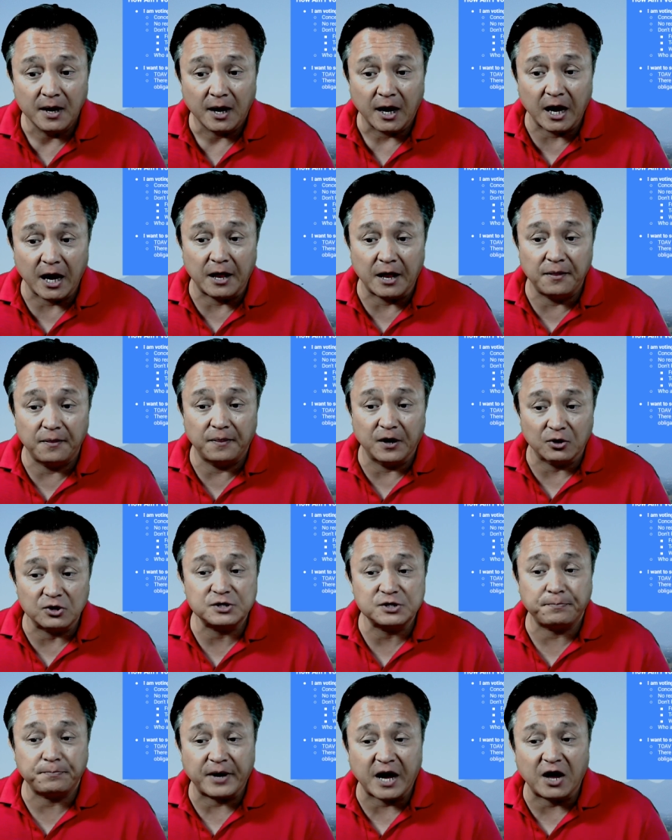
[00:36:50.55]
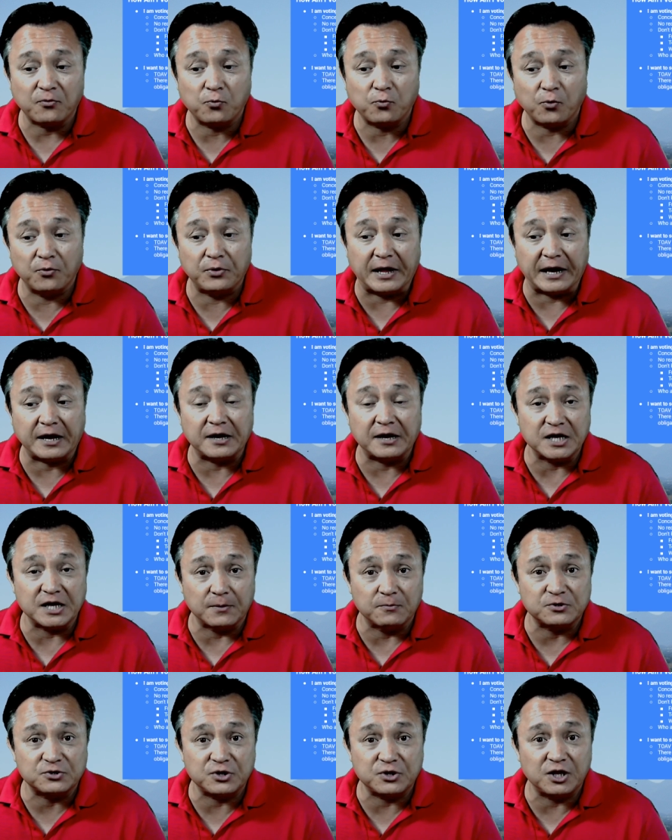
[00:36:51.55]
And there is a path where they can
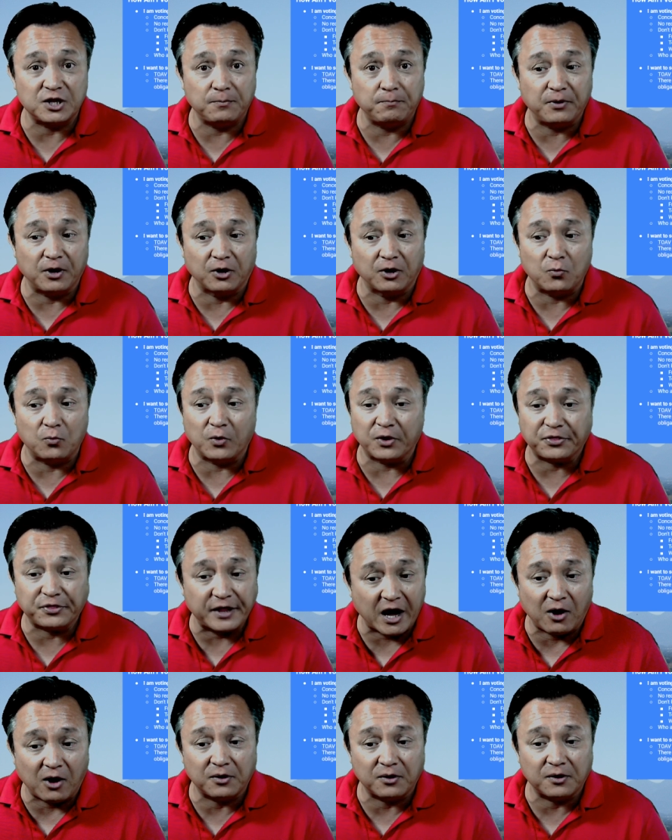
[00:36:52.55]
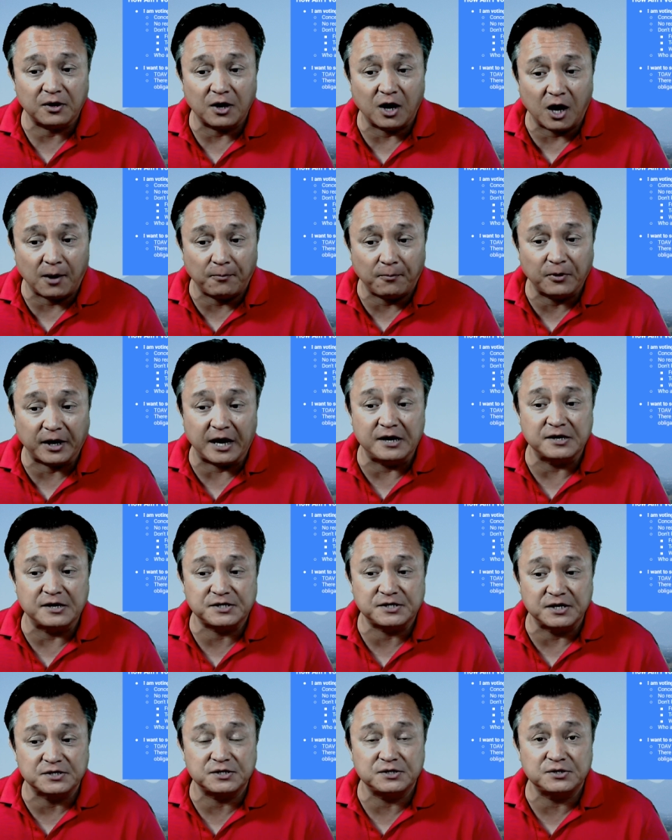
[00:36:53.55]
demonstrate the ability without obligating
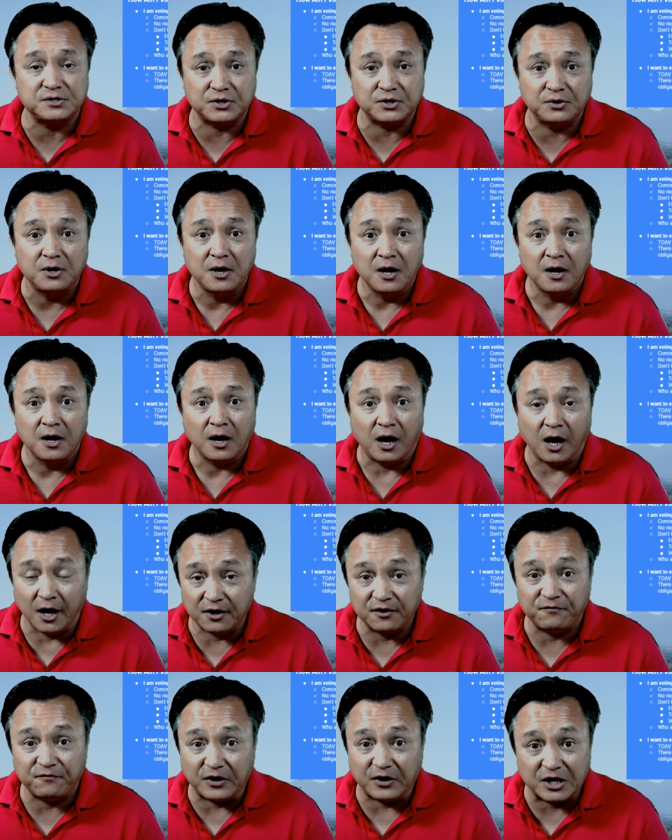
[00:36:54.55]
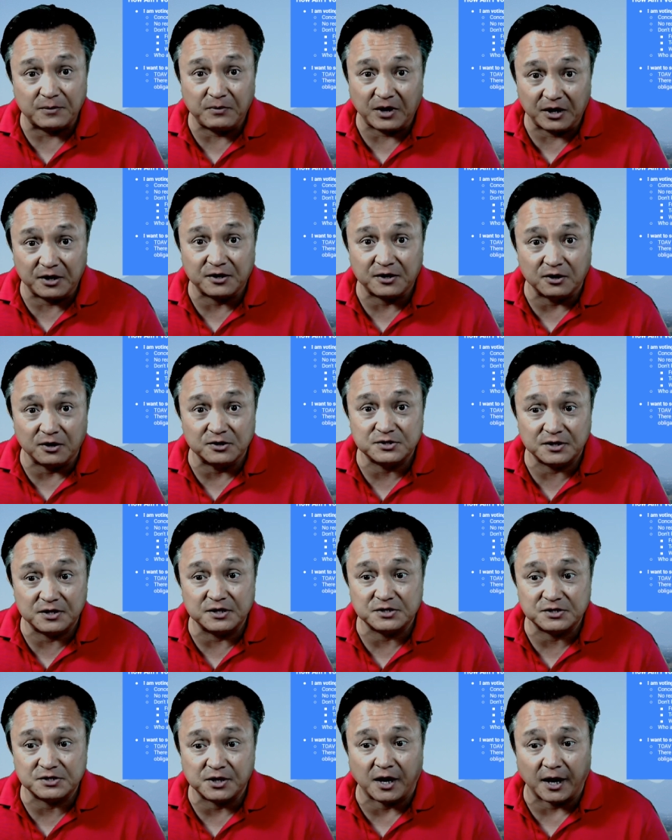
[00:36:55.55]
citizens to one hundred fifty million dollars at
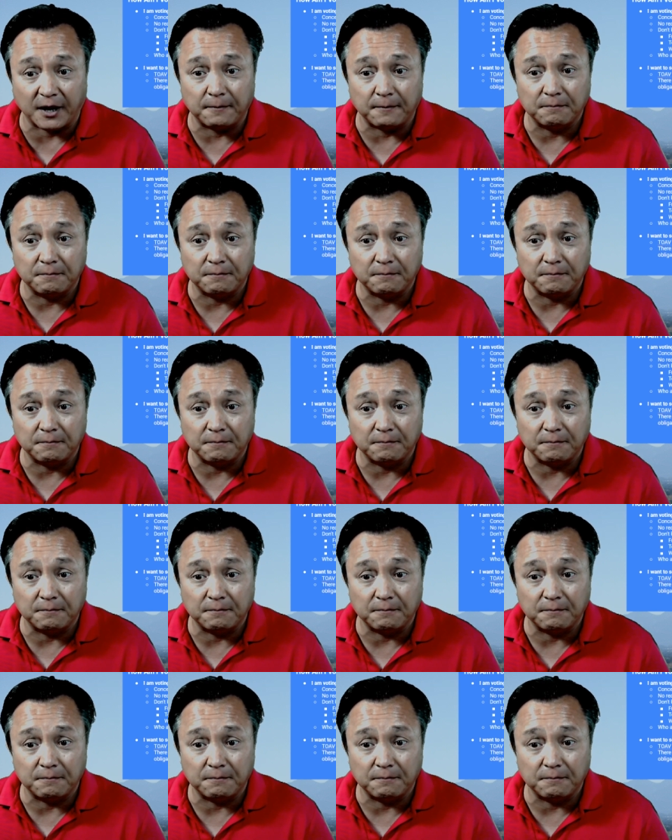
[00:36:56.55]
this time.